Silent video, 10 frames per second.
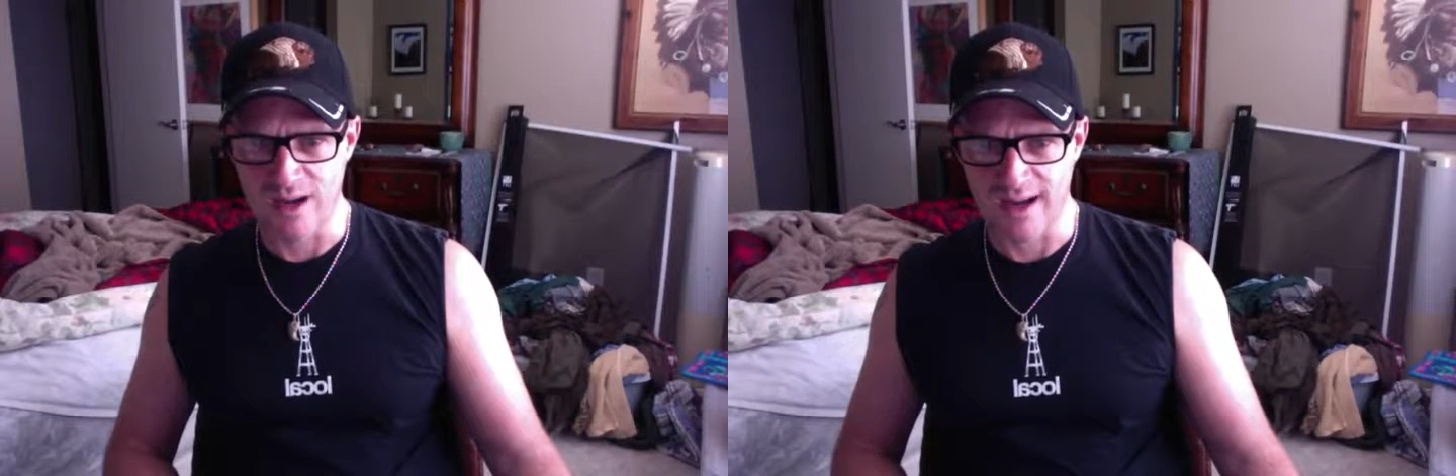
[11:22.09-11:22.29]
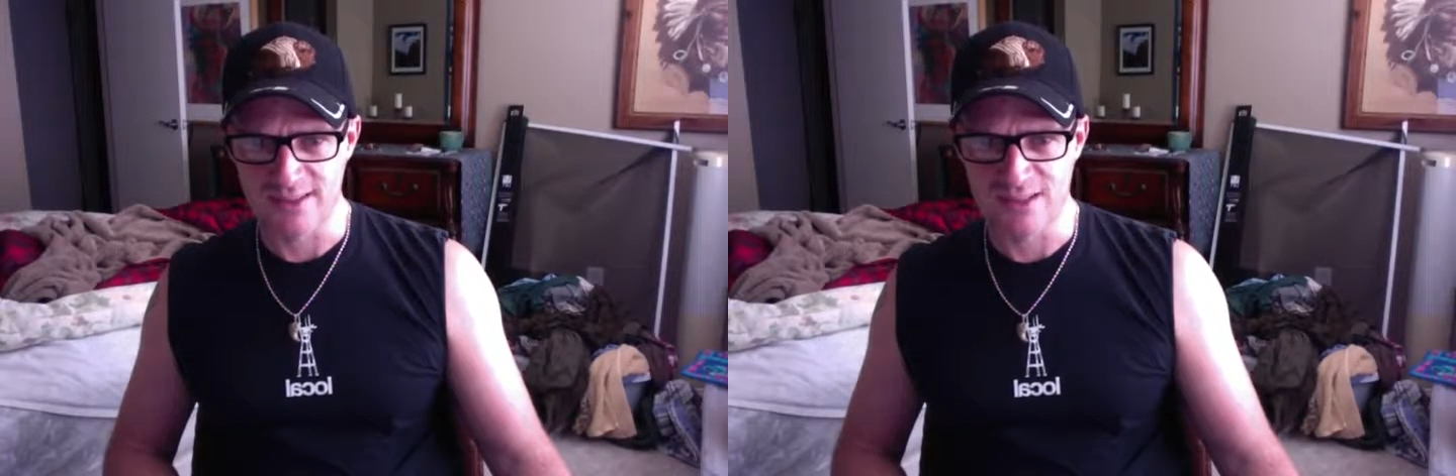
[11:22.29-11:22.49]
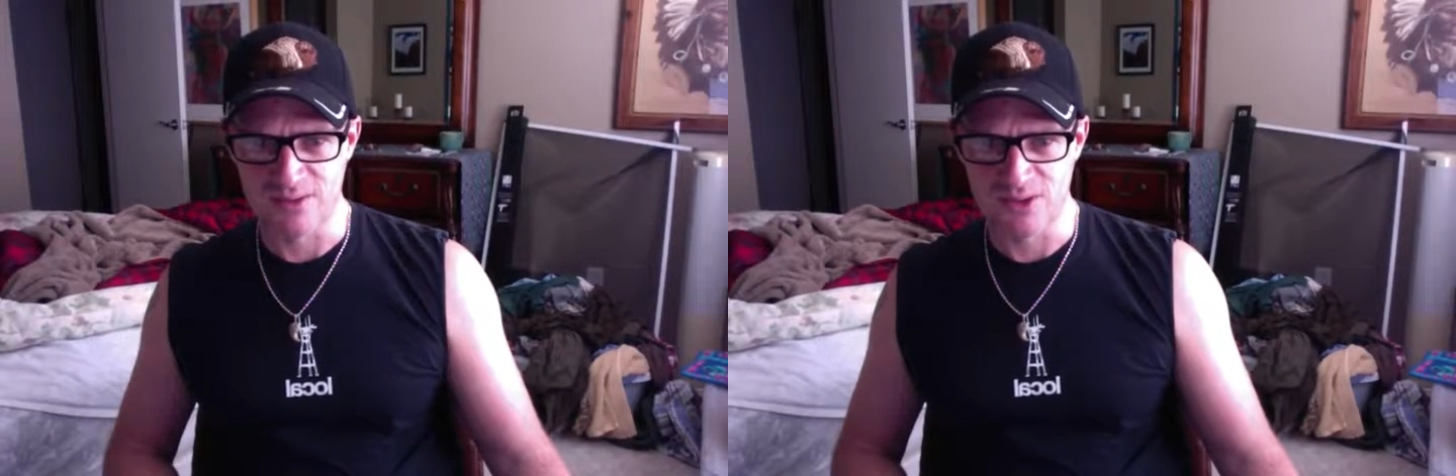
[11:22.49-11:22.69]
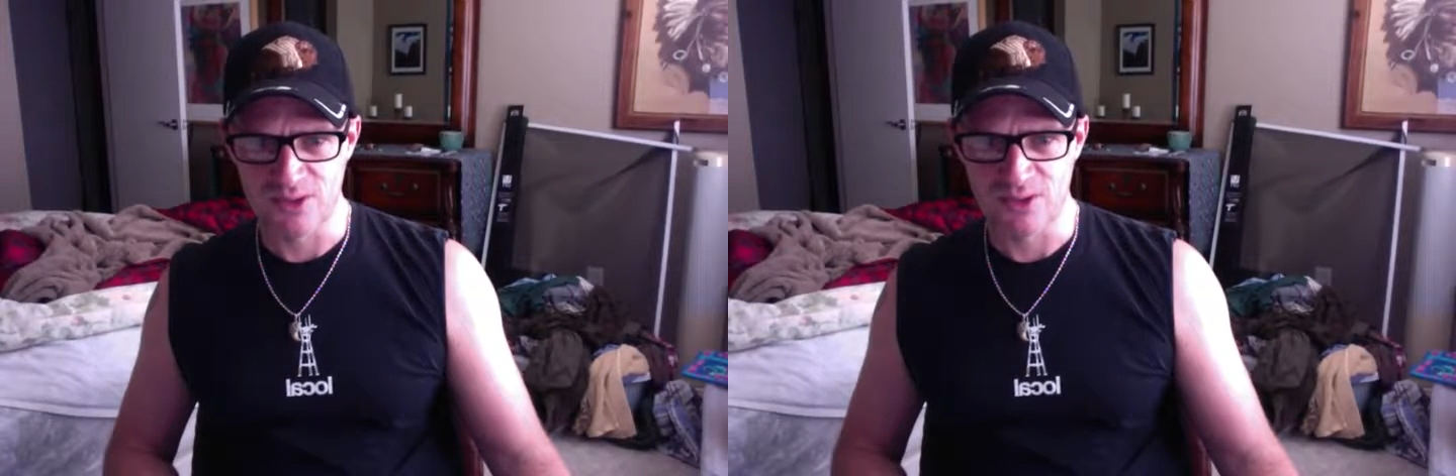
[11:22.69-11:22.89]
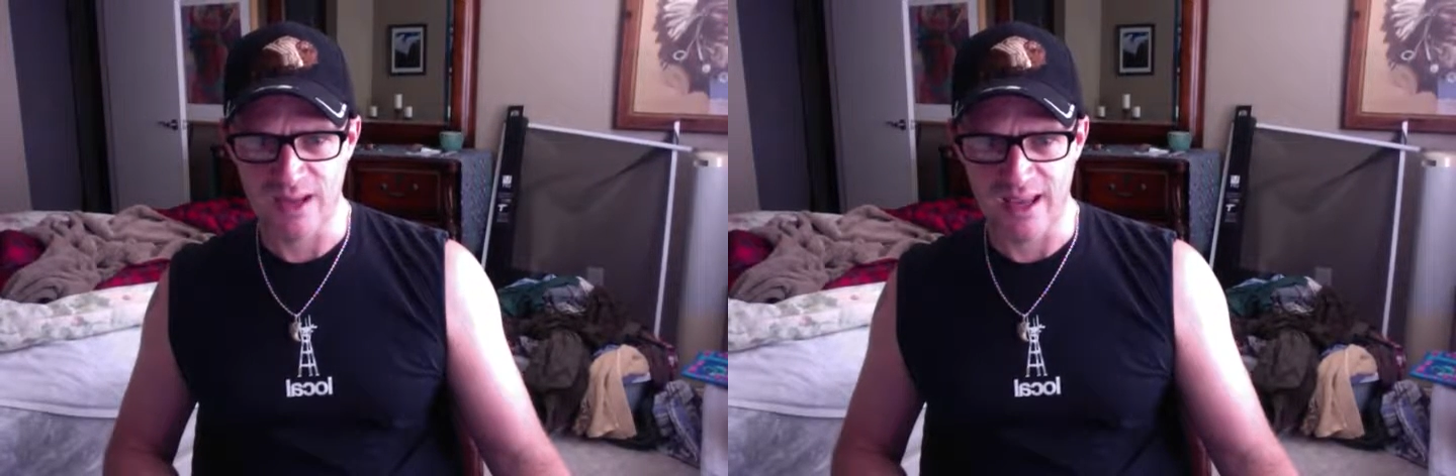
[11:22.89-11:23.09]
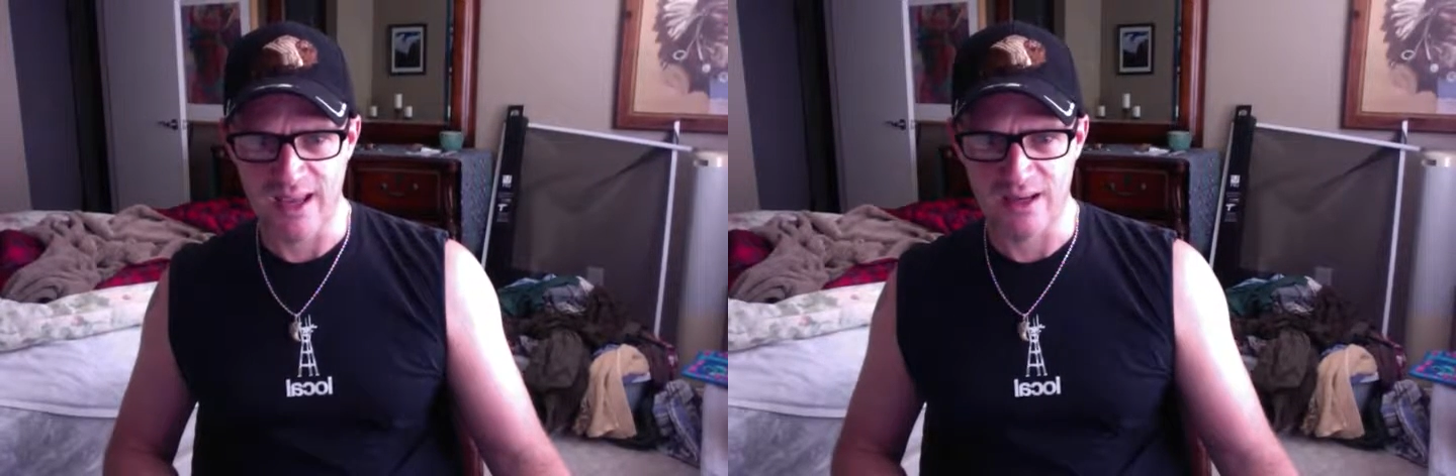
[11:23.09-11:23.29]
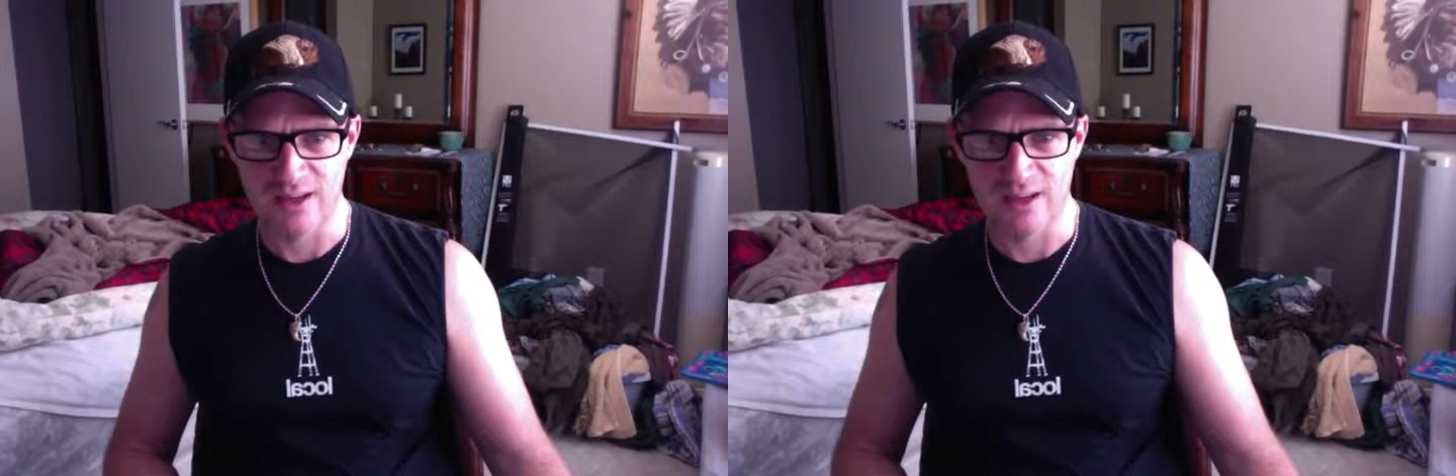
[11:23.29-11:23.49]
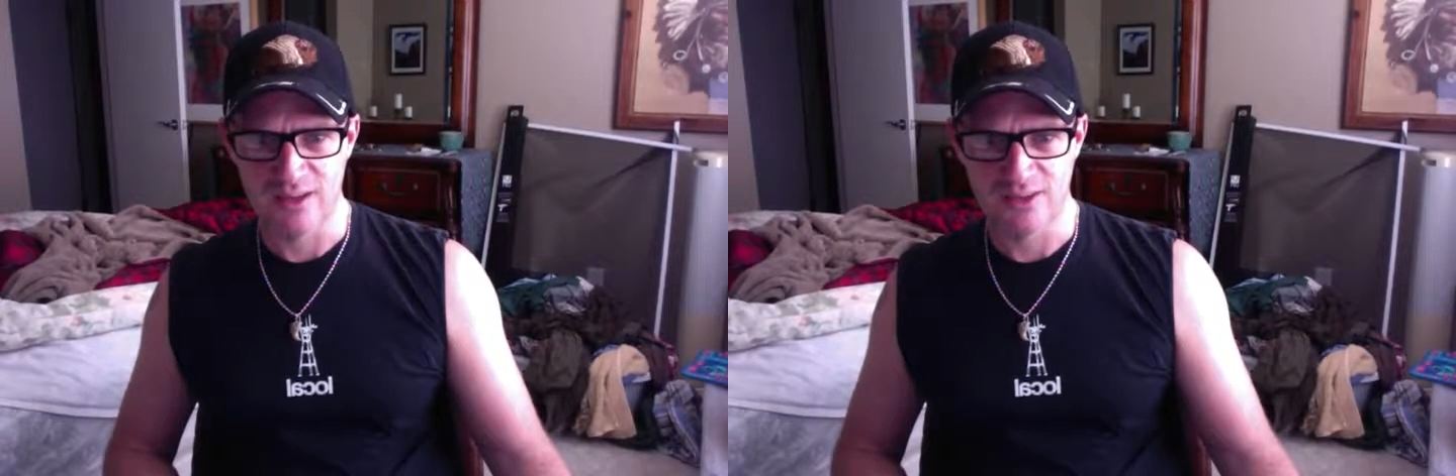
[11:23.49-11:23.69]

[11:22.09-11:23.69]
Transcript: cost of suit and